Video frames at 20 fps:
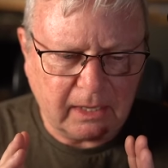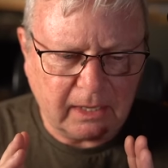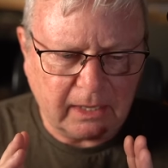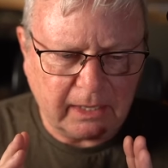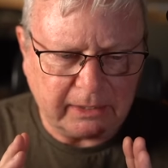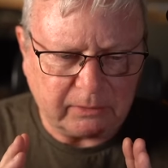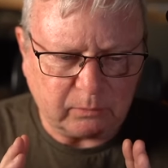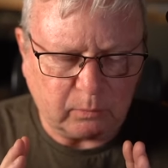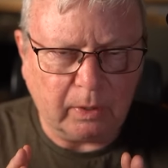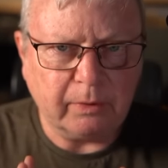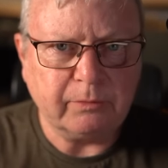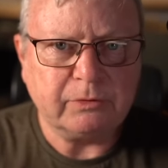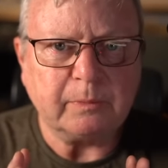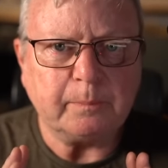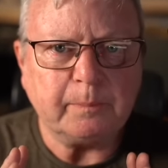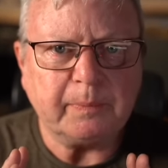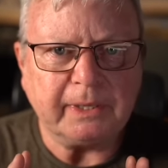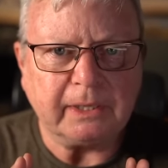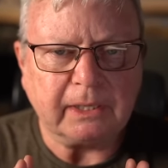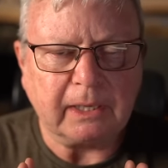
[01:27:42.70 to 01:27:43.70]
It won't
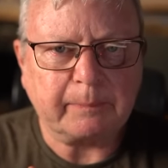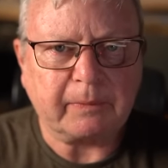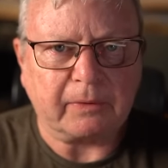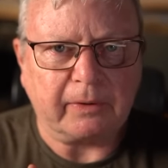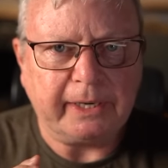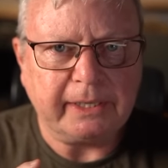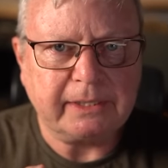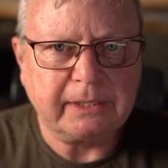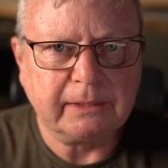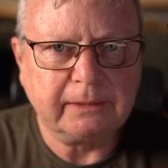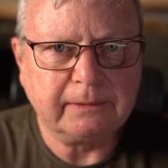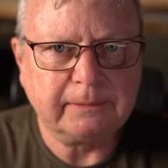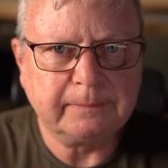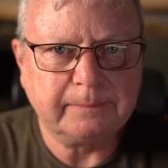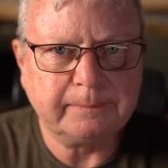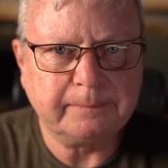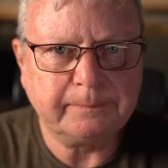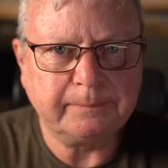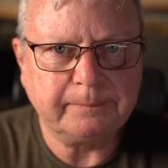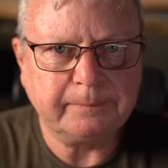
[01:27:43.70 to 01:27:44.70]
be an upgrade.
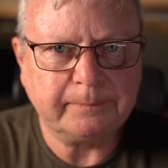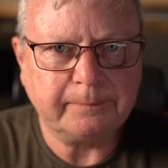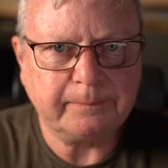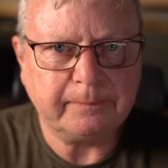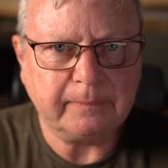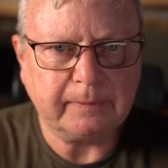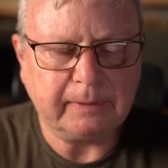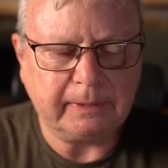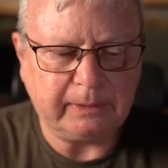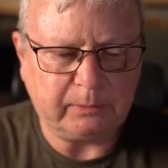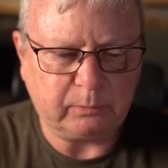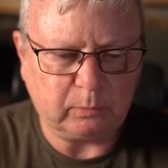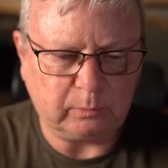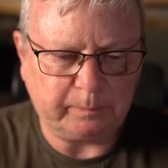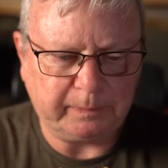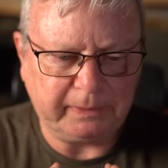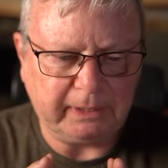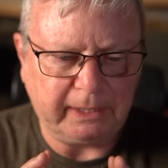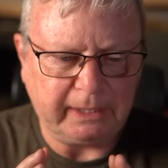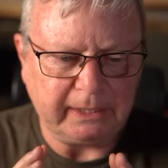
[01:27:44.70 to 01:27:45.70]
It will
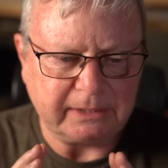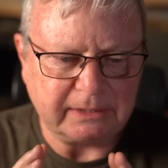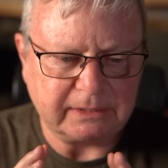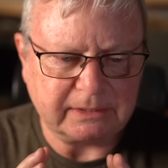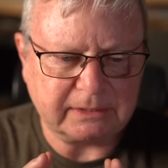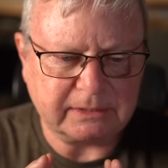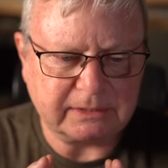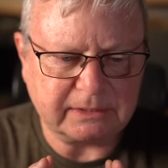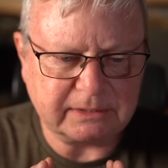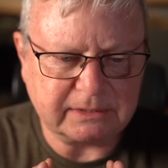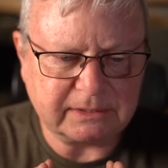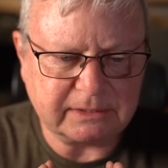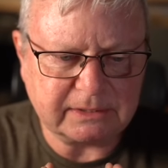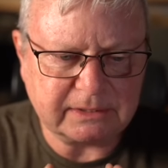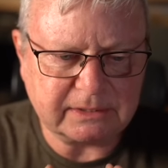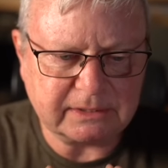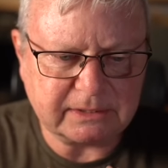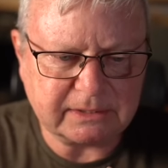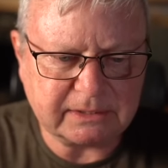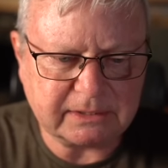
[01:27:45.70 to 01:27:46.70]
be a...
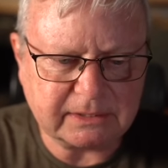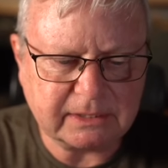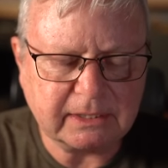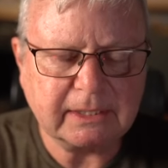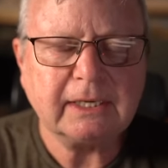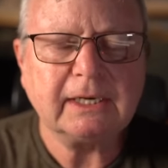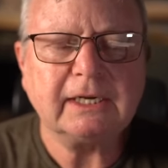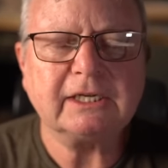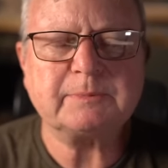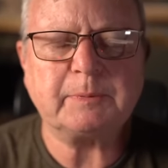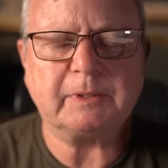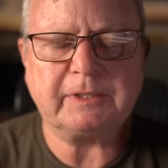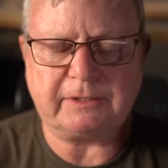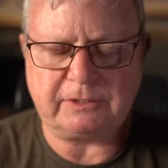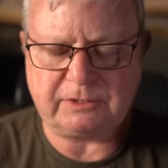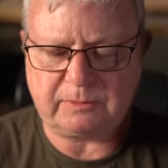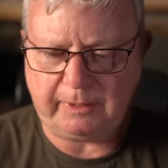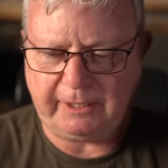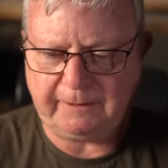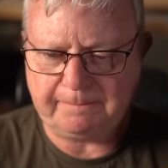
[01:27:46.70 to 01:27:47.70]
Let's put it
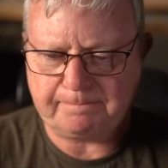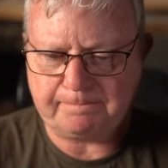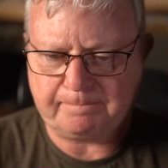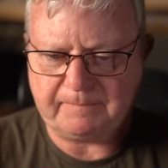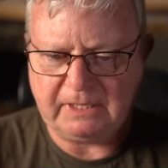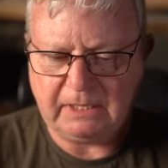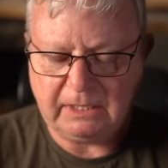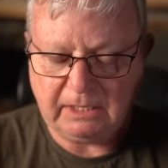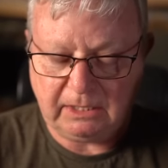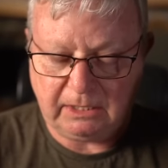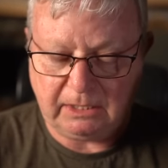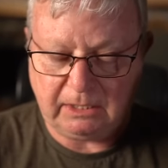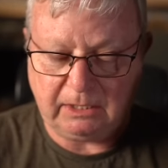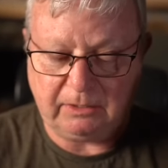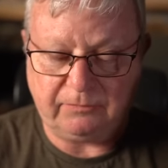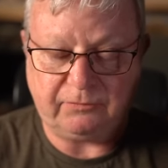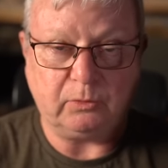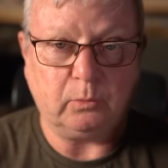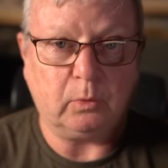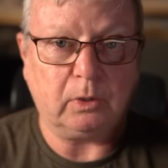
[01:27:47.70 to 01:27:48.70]
this way.
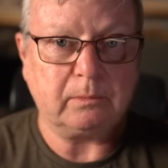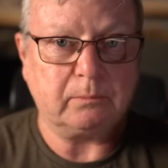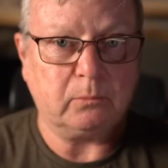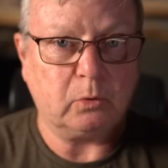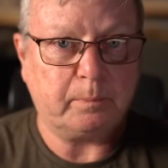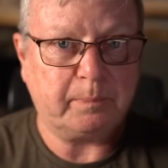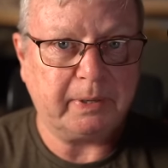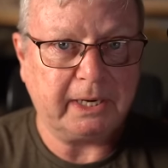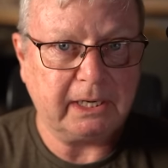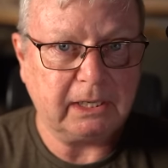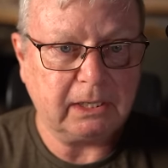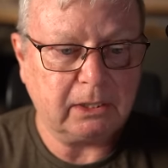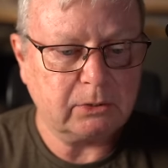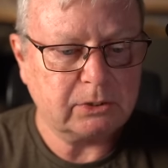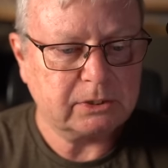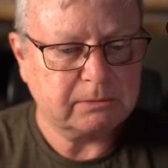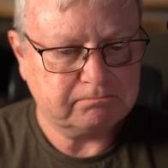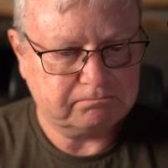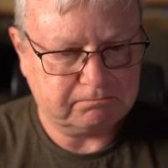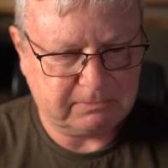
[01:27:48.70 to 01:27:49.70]
If you want more
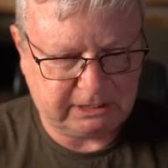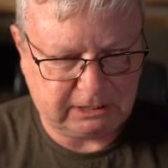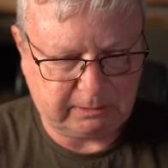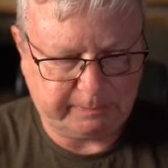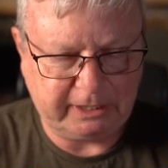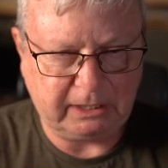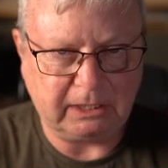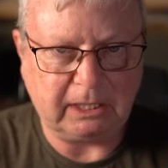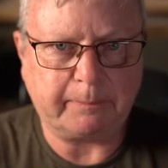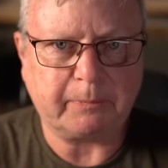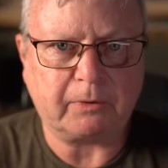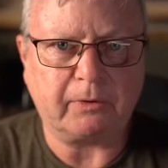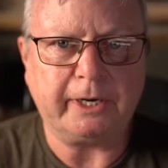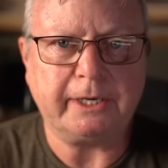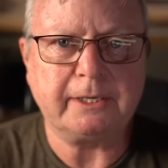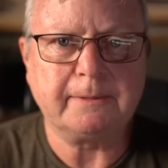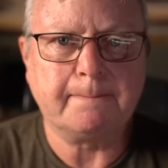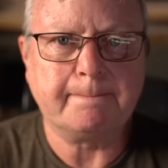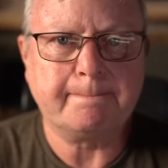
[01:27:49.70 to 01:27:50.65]
payload, it'll be an upgrade.